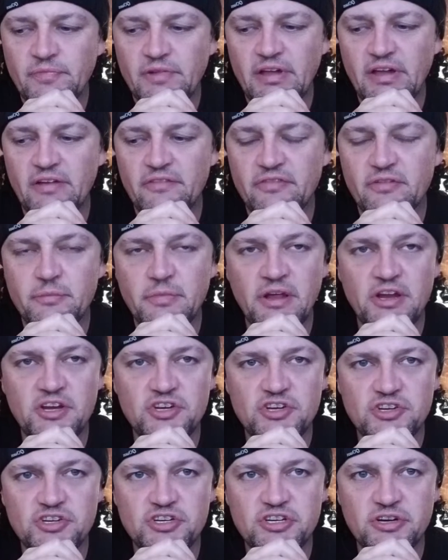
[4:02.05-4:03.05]

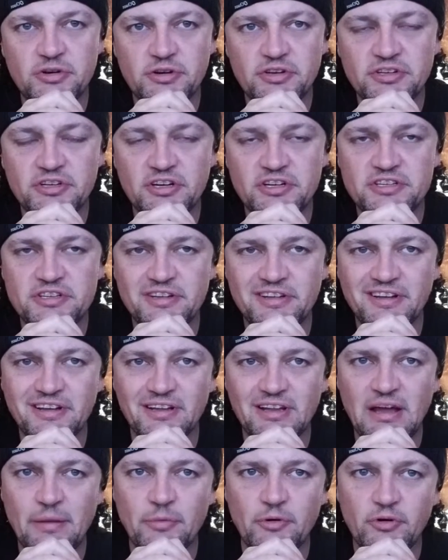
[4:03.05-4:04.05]
information sharing, shuts down
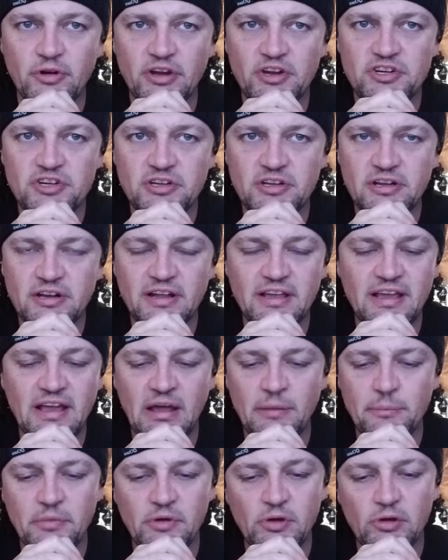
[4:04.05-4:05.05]
collaboration, and it
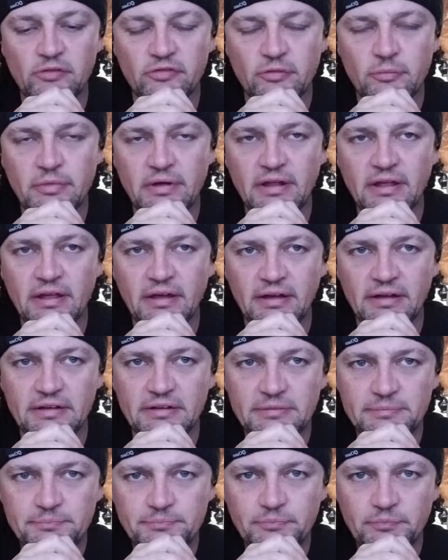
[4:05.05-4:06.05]
can't be good for mankind.
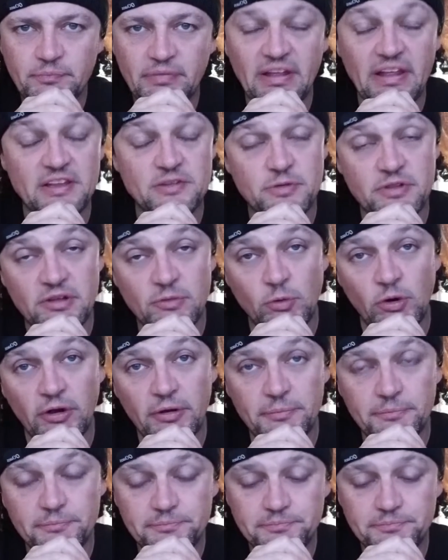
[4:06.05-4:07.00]
But that's what they want.